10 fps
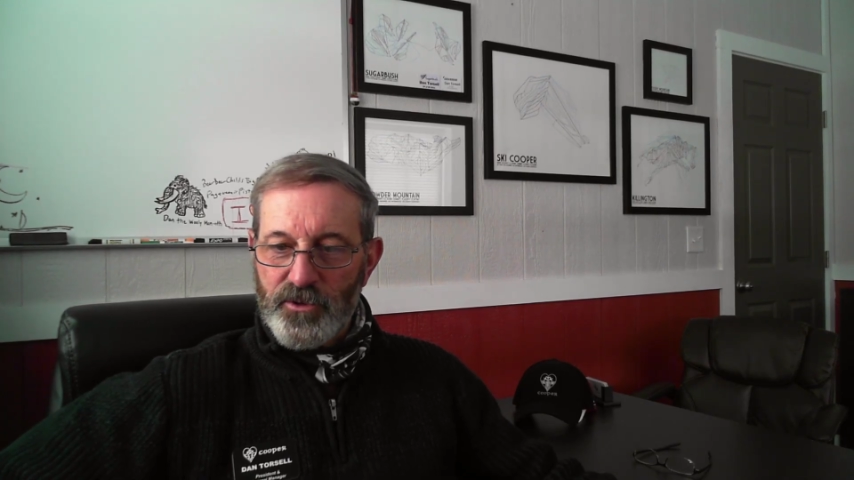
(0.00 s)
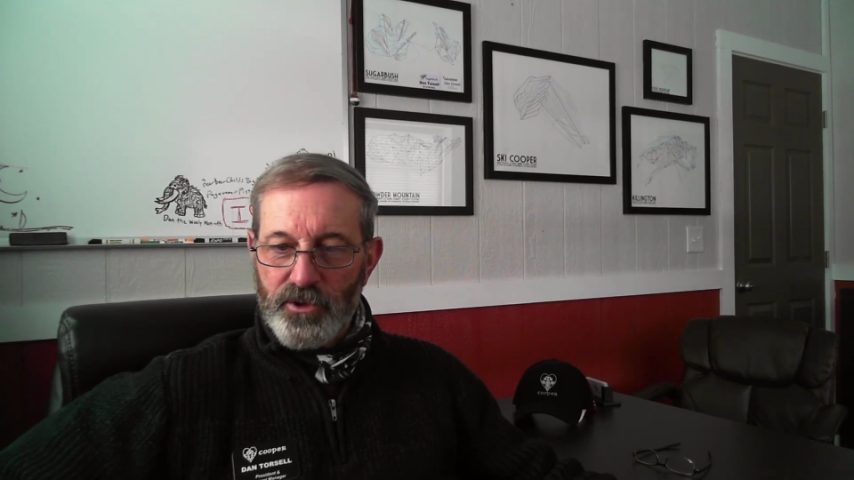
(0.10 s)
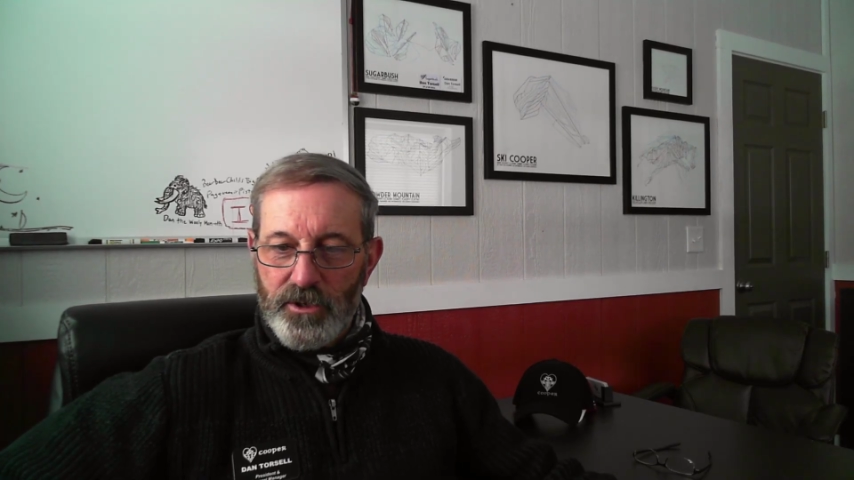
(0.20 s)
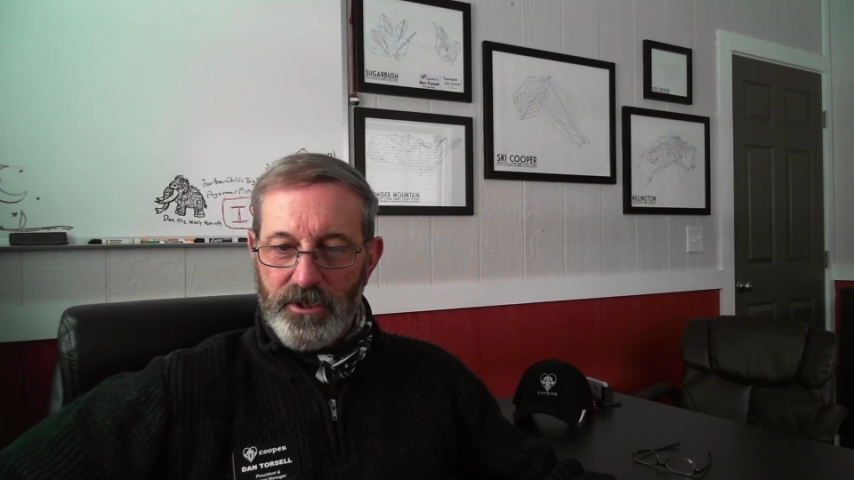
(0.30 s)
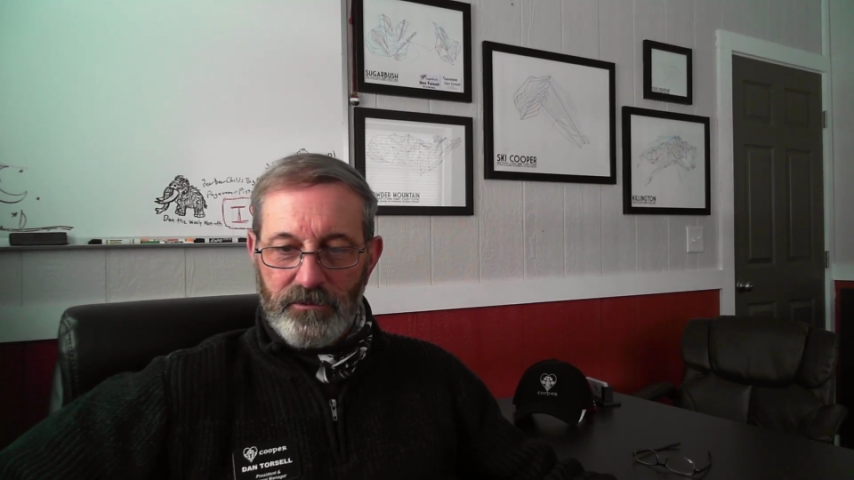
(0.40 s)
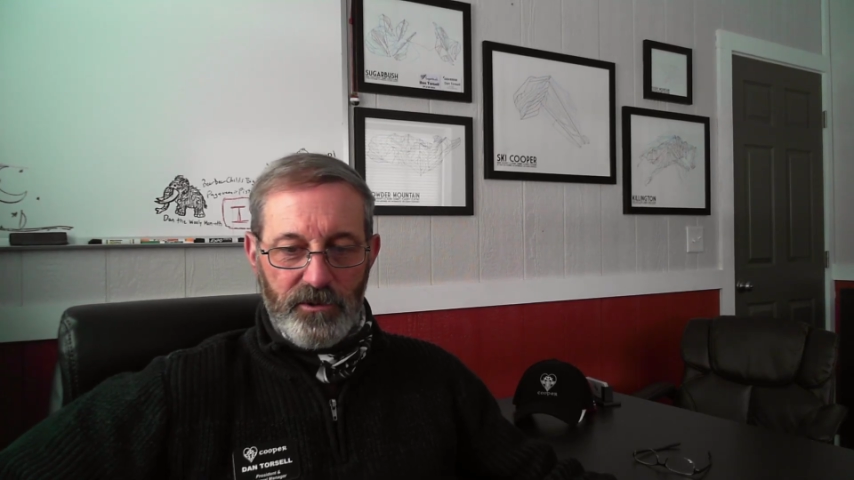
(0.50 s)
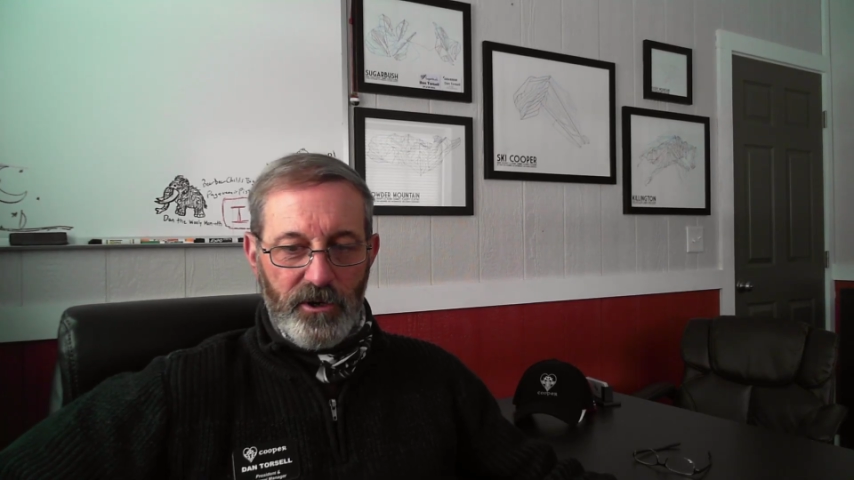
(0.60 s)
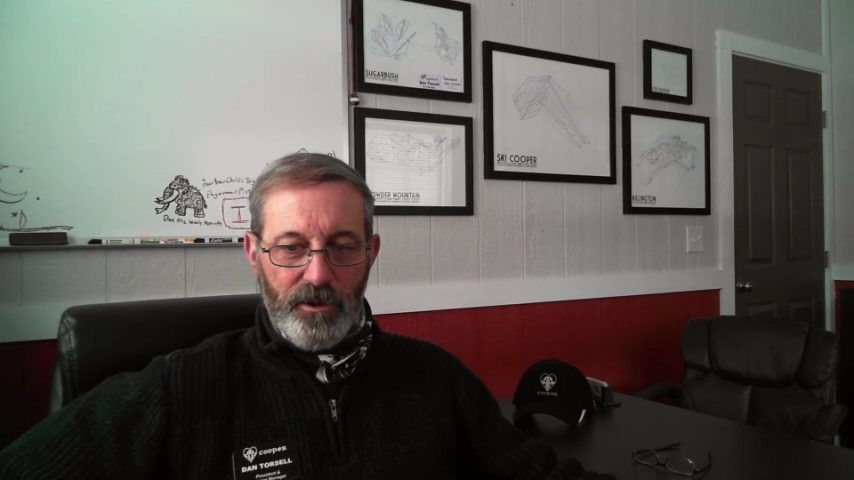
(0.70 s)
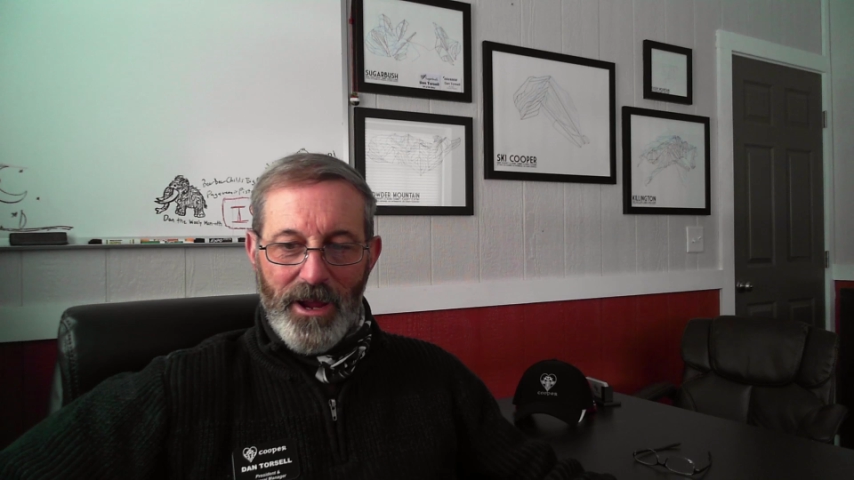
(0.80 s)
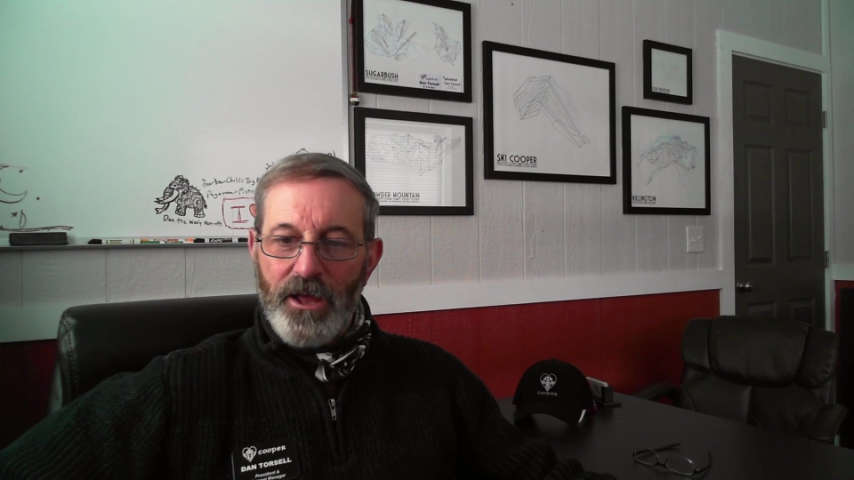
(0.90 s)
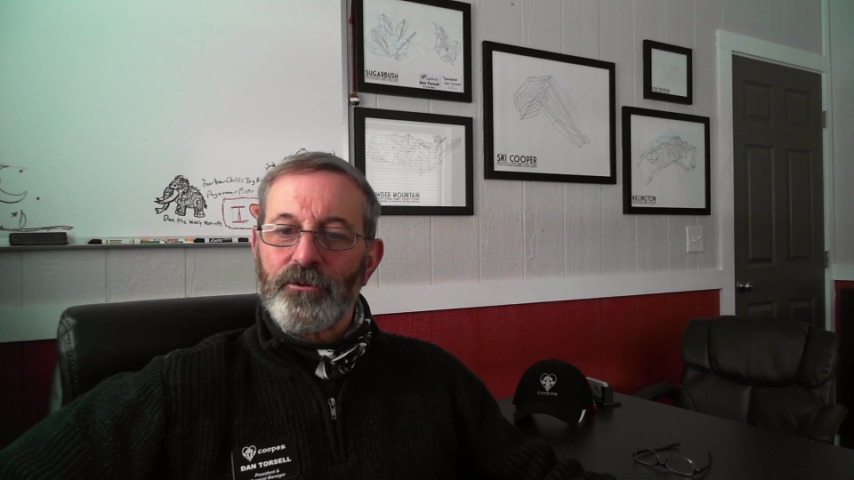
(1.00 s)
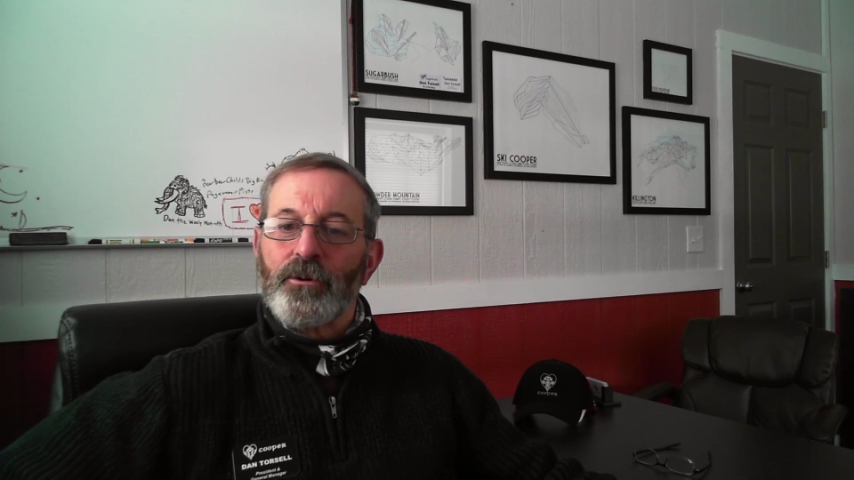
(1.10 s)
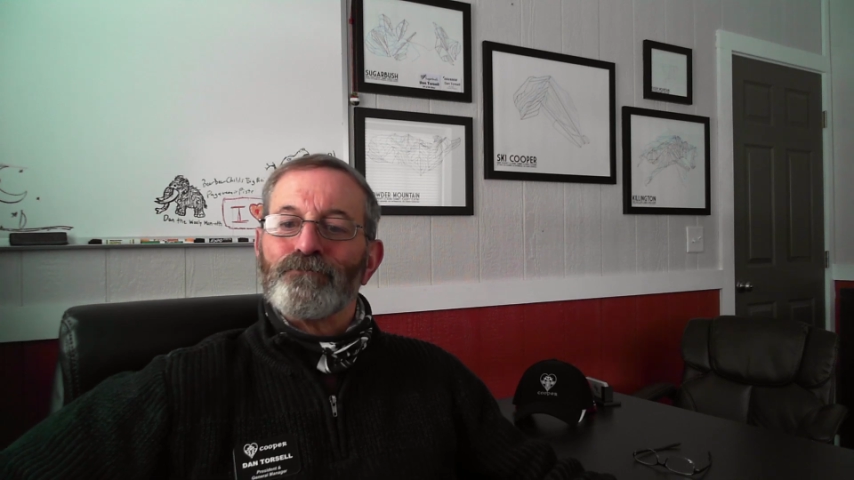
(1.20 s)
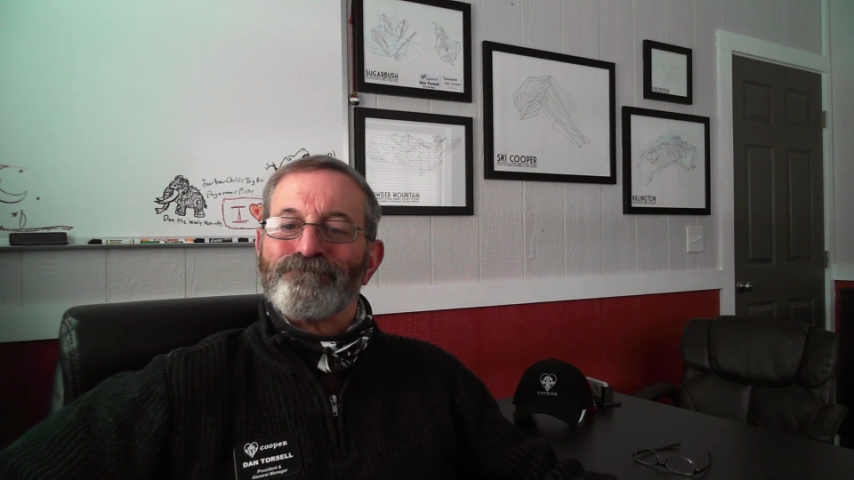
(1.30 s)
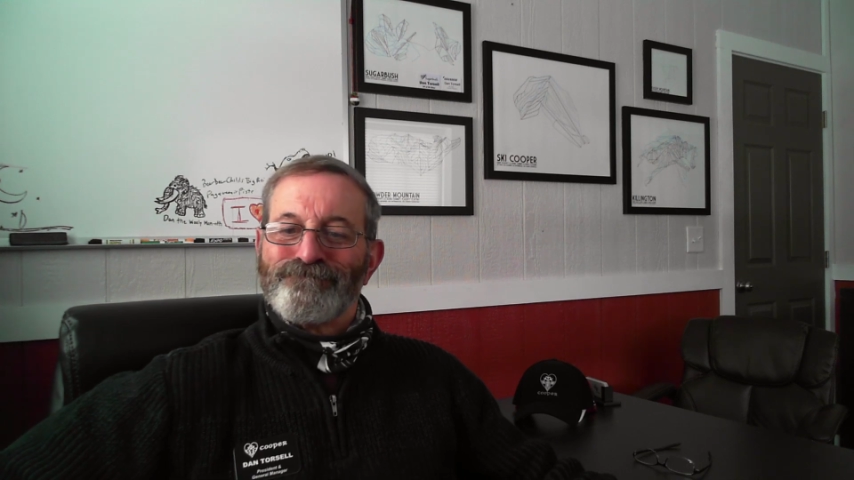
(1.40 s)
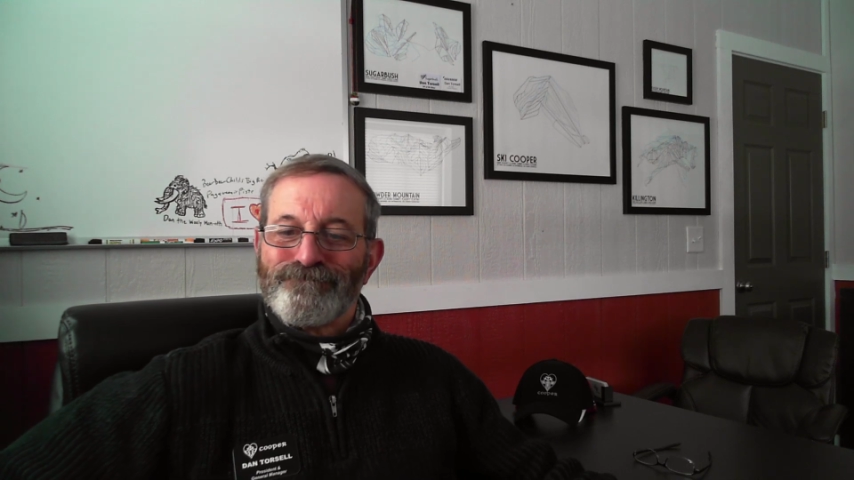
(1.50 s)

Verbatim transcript: you can go to the bathroom.